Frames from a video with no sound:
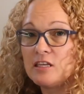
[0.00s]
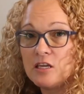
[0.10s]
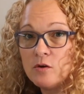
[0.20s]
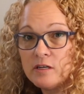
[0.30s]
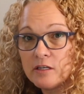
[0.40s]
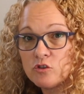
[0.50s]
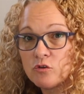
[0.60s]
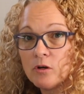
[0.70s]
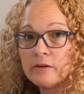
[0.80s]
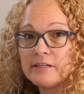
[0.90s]
the unit
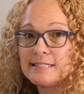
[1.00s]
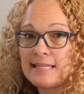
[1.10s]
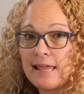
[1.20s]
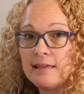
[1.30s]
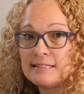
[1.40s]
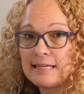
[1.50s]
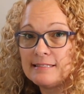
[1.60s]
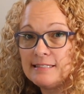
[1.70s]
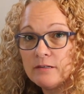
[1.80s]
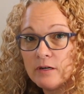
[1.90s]
controller is saying it's
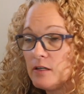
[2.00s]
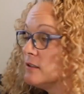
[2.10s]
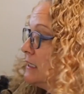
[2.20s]
at zero